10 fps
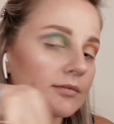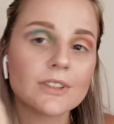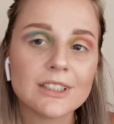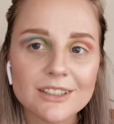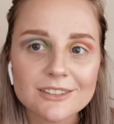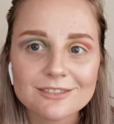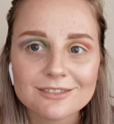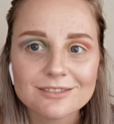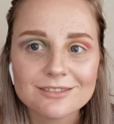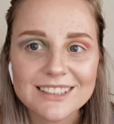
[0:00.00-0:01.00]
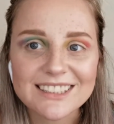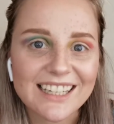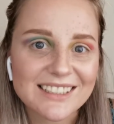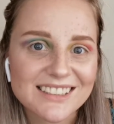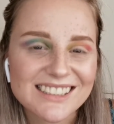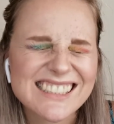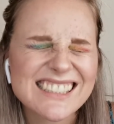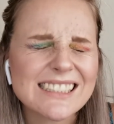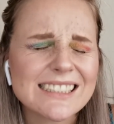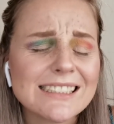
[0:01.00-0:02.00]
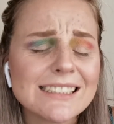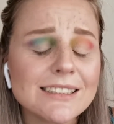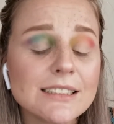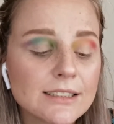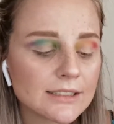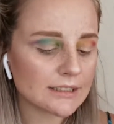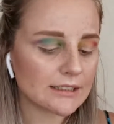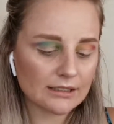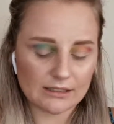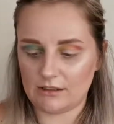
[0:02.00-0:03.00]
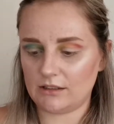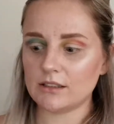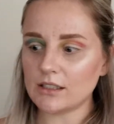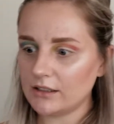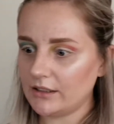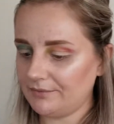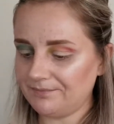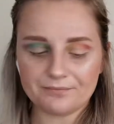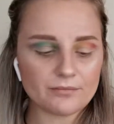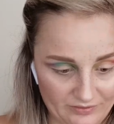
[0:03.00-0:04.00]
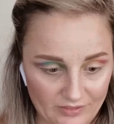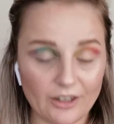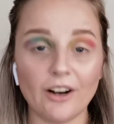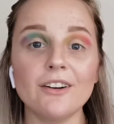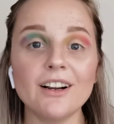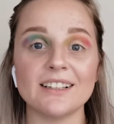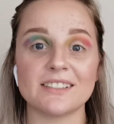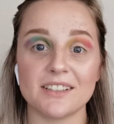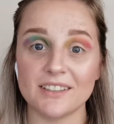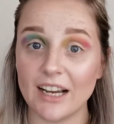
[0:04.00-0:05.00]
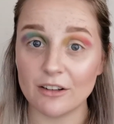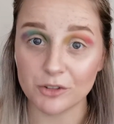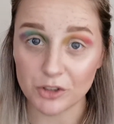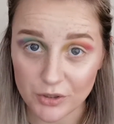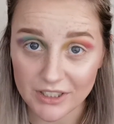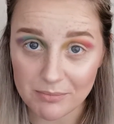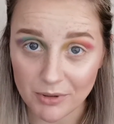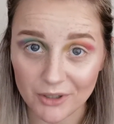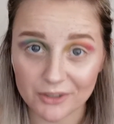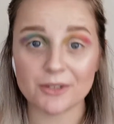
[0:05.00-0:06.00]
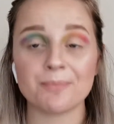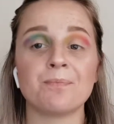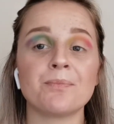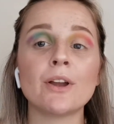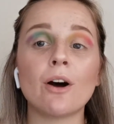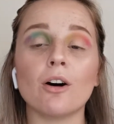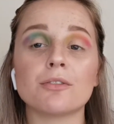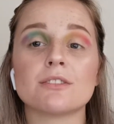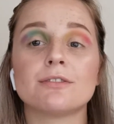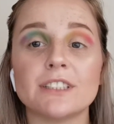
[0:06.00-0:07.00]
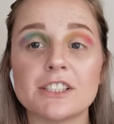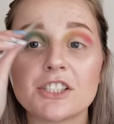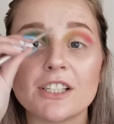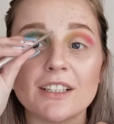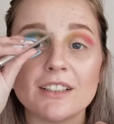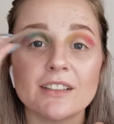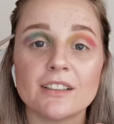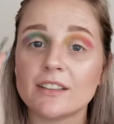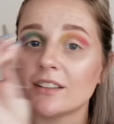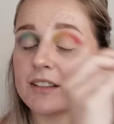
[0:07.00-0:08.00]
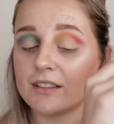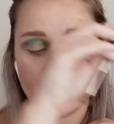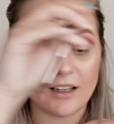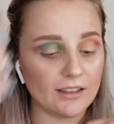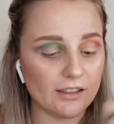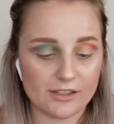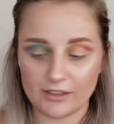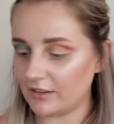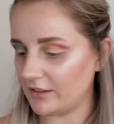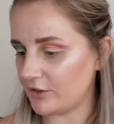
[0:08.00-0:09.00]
Oh, isn't that stunning? Stunning. Alright, now for the tricky part. After finishing the colors at the